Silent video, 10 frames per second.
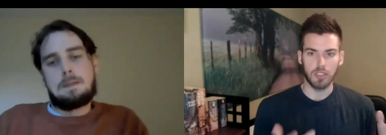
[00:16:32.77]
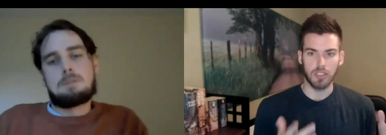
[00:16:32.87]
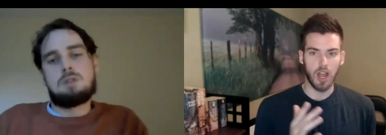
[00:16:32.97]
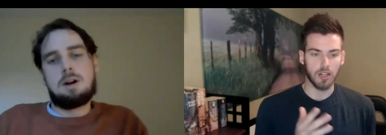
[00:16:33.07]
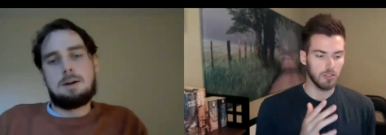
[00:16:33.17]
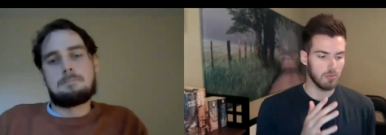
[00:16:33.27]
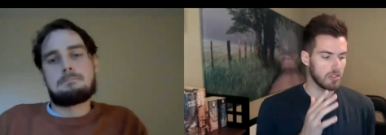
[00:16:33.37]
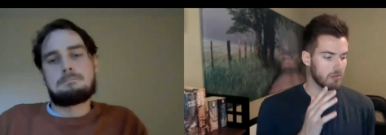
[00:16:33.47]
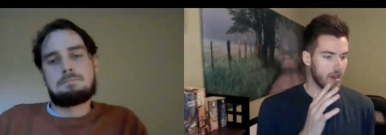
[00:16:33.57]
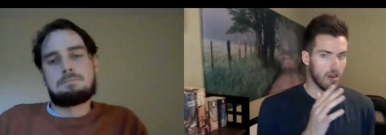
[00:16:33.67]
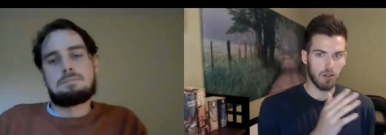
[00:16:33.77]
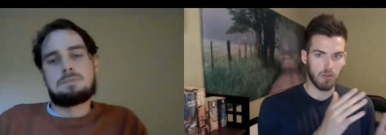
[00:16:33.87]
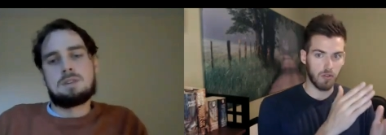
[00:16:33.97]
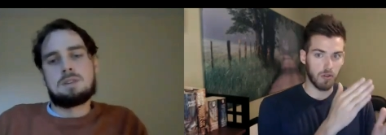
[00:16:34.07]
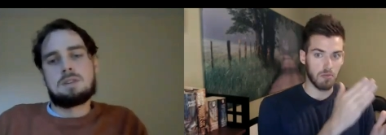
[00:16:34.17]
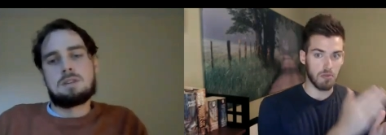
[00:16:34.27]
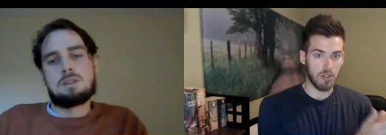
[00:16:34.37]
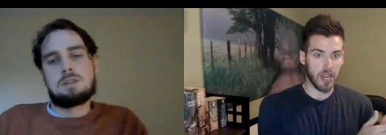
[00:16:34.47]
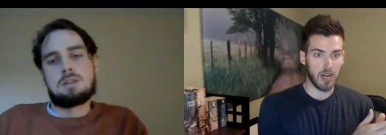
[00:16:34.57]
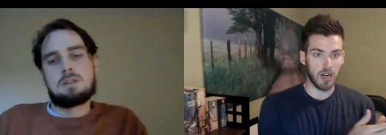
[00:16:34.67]
Speaker 1: talk right. to me about from
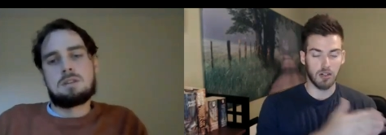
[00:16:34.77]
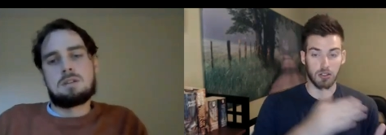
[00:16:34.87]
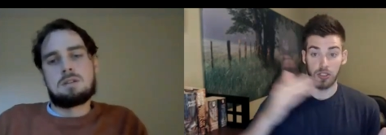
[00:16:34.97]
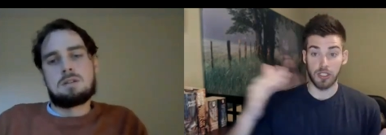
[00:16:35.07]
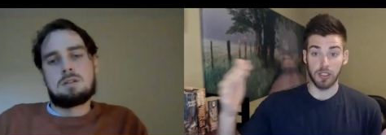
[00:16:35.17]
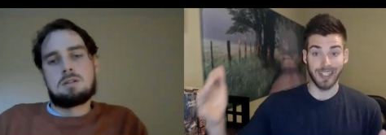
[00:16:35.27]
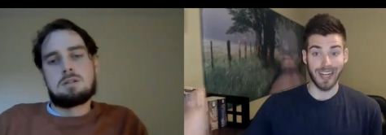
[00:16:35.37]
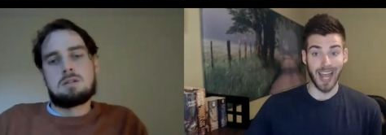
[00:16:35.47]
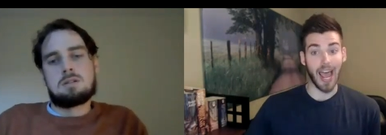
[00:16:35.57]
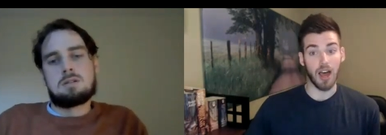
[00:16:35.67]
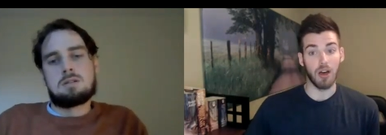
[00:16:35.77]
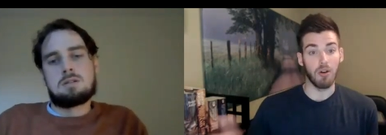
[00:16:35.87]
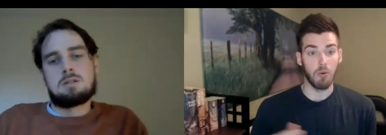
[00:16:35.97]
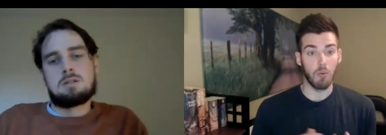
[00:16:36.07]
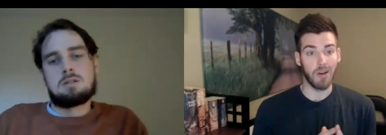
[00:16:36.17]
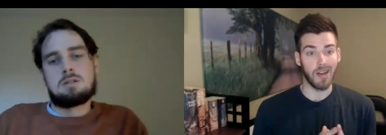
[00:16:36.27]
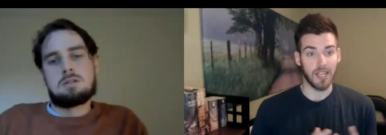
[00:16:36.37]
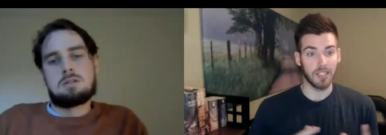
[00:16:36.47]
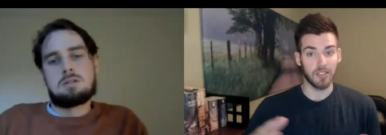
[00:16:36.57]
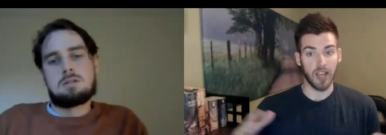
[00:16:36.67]
there till now what
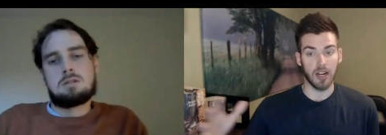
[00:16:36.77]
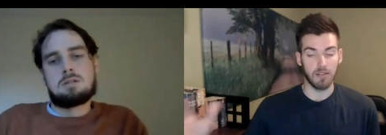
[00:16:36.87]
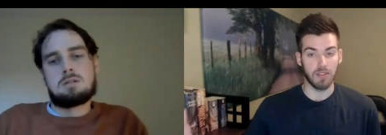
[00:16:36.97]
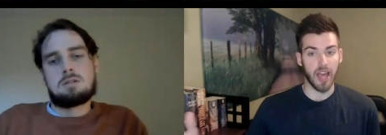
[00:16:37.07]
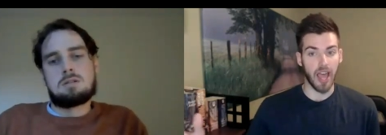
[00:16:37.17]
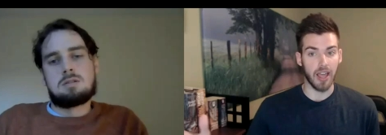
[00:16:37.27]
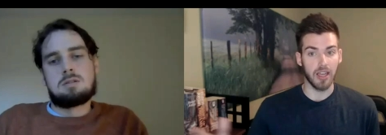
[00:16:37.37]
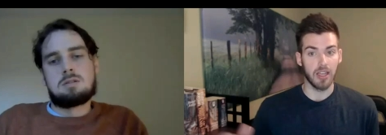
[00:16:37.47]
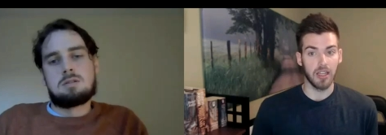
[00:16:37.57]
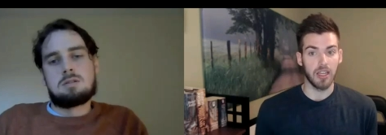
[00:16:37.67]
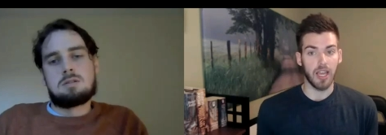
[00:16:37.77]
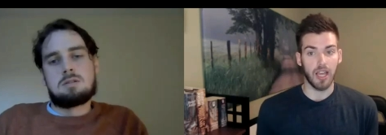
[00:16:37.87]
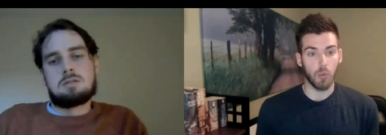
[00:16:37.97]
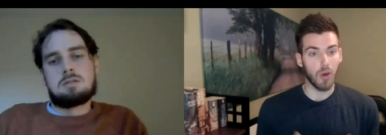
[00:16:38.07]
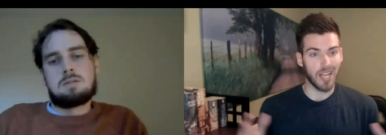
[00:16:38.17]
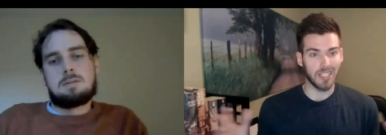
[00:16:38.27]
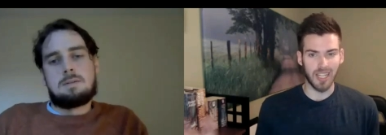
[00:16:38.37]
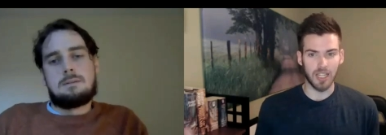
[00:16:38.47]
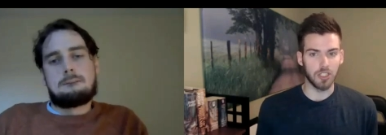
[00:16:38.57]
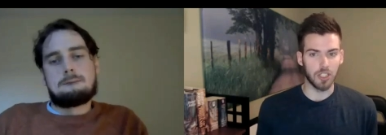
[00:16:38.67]
has kind of that what has
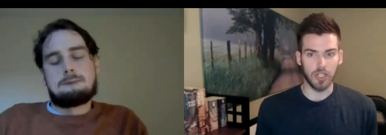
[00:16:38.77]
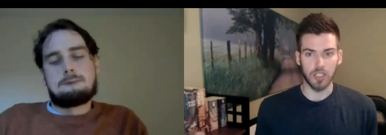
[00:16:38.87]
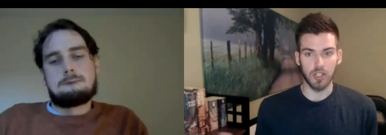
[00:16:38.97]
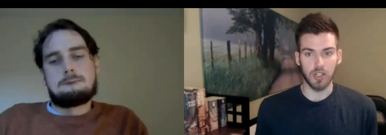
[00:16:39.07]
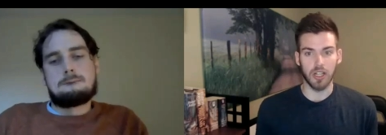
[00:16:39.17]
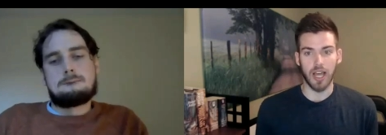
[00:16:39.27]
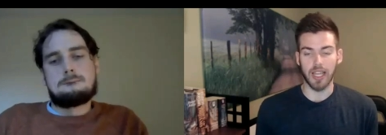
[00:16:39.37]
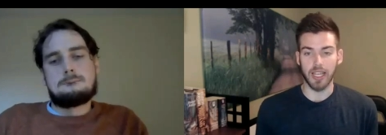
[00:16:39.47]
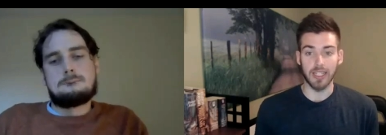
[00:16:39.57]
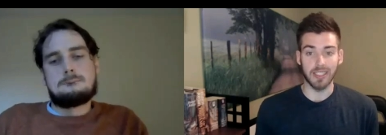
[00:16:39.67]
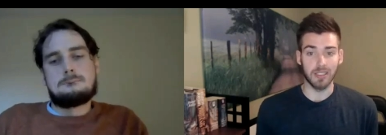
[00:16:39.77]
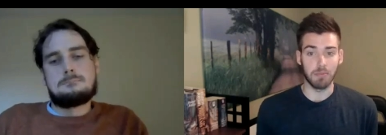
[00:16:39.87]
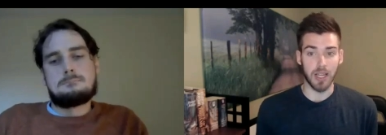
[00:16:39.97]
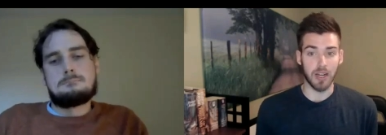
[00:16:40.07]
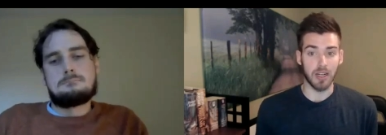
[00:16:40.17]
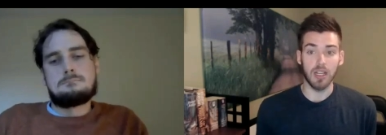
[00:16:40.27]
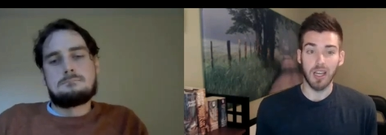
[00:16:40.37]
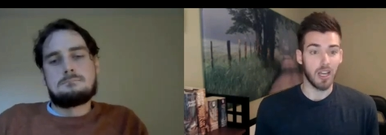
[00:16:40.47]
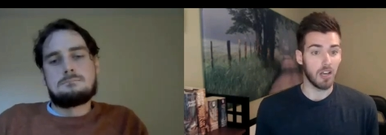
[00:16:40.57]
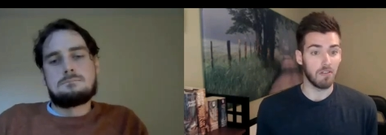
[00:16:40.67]
that journey looked like has it been
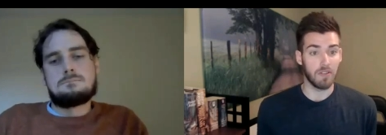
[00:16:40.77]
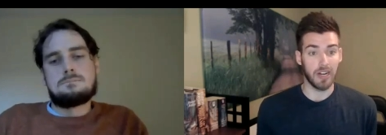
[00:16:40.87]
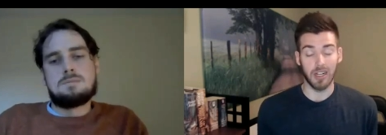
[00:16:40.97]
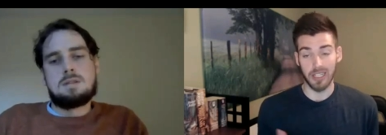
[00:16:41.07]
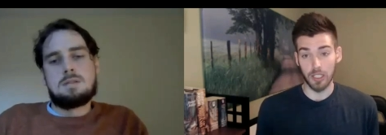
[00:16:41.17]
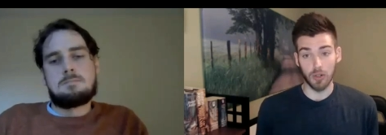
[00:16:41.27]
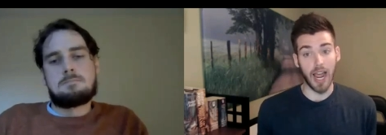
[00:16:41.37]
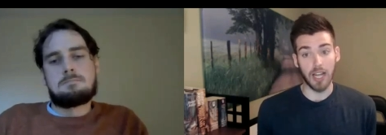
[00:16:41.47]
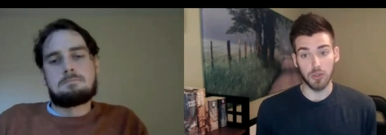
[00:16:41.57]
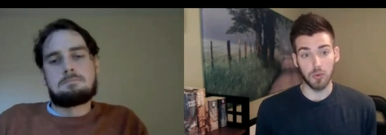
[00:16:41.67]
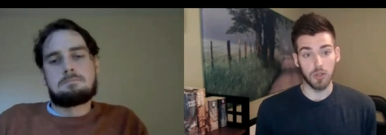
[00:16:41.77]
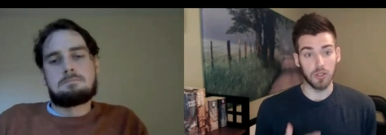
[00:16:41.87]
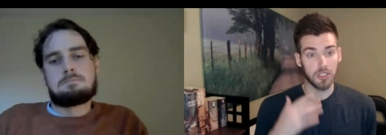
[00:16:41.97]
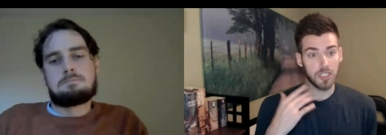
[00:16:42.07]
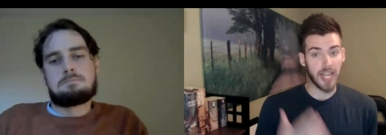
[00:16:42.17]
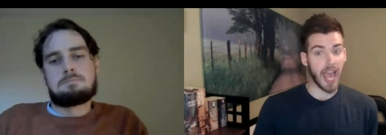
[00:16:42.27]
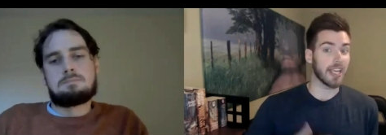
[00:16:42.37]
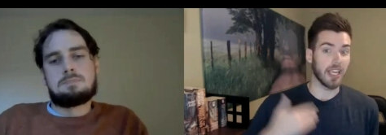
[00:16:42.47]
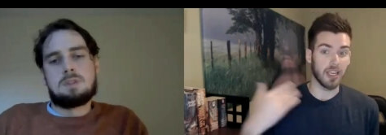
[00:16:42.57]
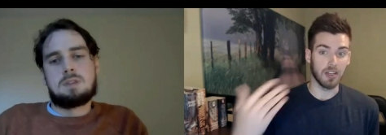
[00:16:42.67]
a fairly gradual
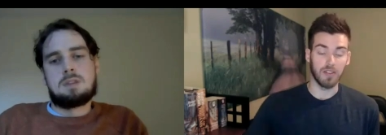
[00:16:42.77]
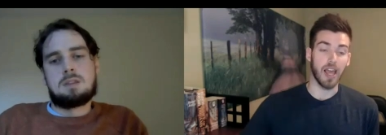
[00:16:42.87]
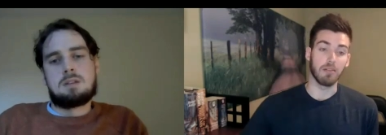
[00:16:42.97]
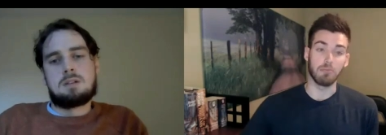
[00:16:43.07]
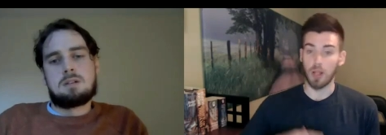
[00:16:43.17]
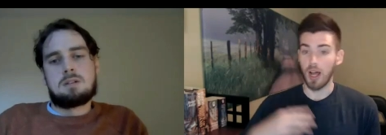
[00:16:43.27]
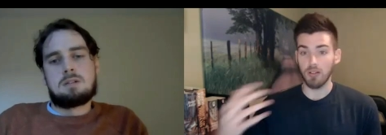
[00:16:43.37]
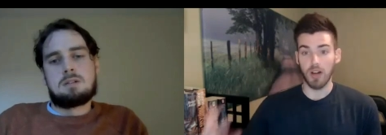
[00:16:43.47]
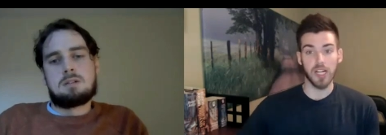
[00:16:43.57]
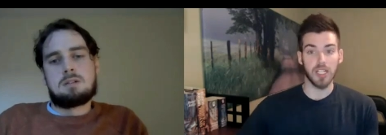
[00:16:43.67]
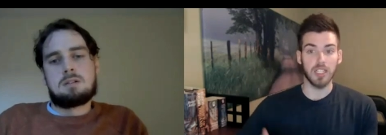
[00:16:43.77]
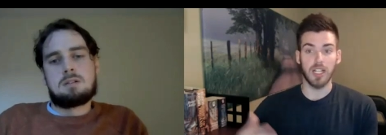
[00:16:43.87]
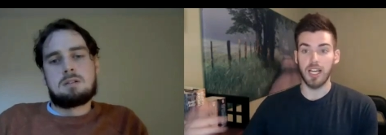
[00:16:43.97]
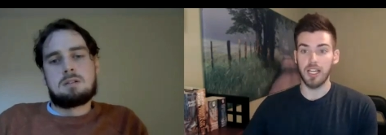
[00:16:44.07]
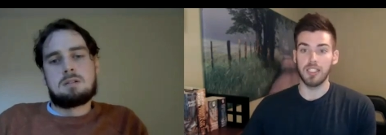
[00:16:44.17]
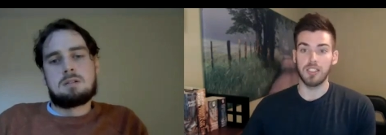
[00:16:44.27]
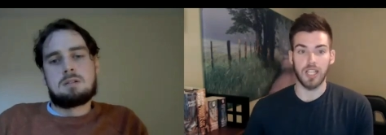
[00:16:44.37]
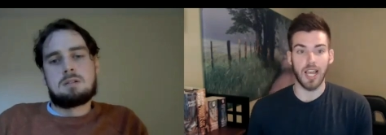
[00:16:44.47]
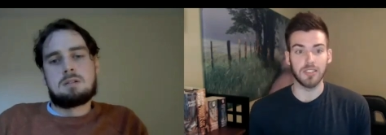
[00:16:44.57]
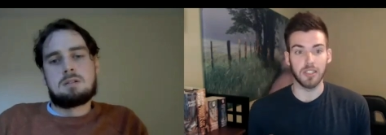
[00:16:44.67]
stacking of like blog writing
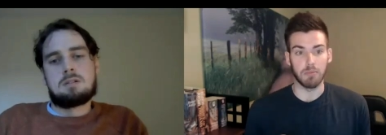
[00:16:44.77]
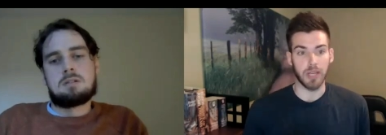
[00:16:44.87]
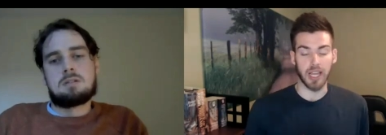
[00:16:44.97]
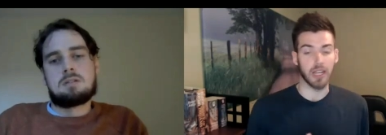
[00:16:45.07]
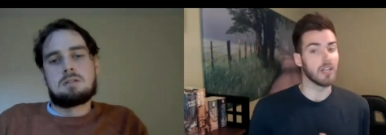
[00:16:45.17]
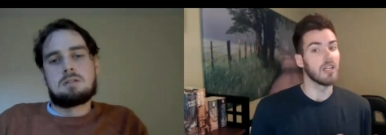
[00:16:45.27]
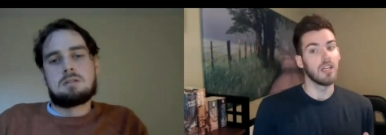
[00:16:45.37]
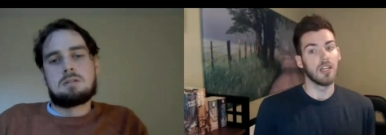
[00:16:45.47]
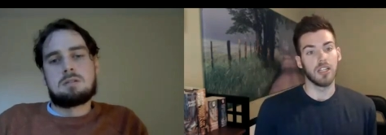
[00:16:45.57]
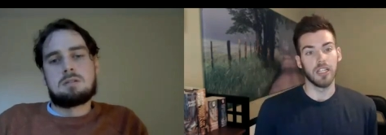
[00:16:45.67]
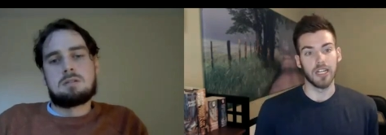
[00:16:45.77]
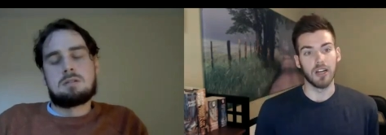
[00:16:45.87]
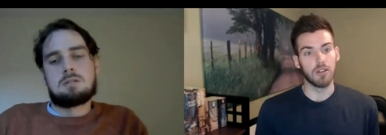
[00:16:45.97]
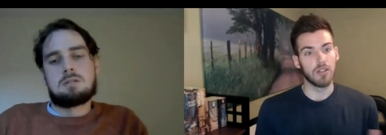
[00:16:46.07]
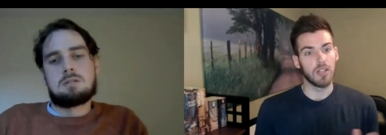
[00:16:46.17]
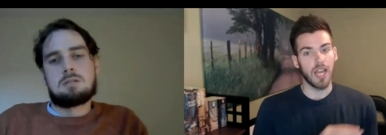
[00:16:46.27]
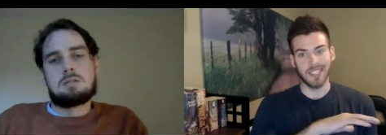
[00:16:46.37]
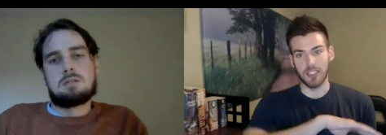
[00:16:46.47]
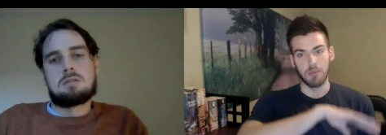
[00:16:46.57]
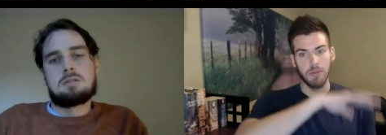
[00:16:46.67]
clients has it been you know
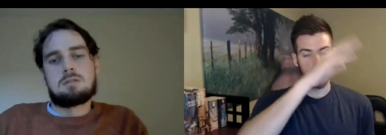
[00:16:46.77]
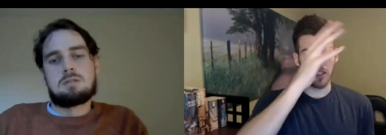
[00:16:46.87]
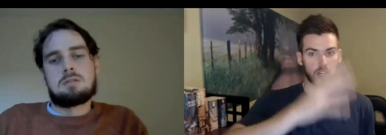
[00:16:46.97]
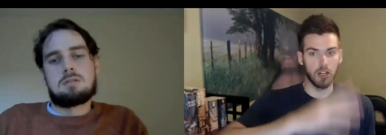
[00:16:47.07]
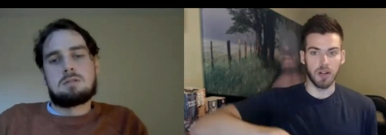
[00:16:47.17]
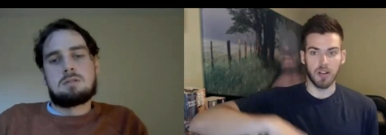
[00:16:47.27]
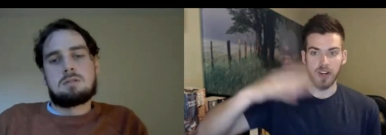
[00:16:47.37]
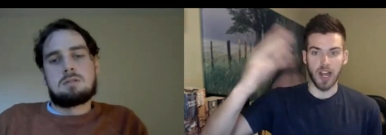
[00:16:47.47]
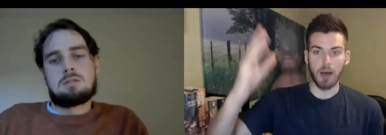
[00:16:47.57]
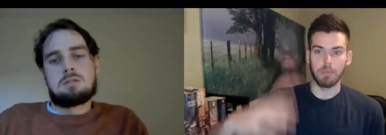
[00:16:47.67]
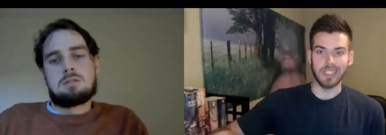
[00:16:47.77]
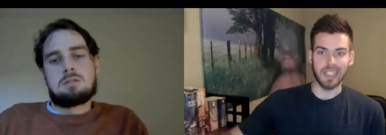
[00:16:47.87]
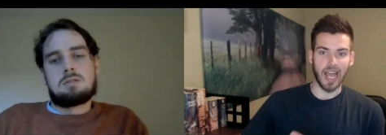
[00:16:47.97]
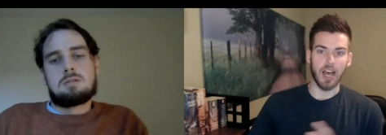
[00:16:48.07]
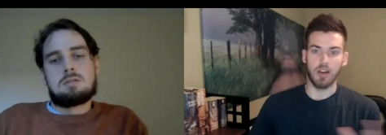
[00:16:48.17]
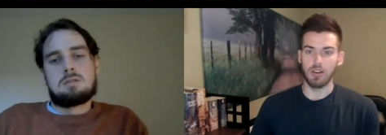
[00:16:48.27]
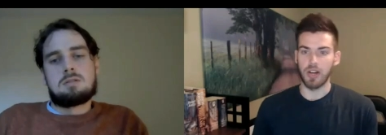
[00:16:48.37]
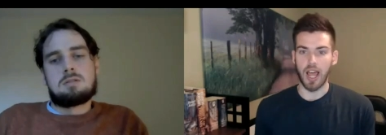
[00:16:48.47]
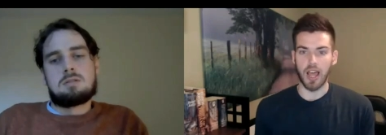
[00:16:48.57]
has there been a little bit of an up and down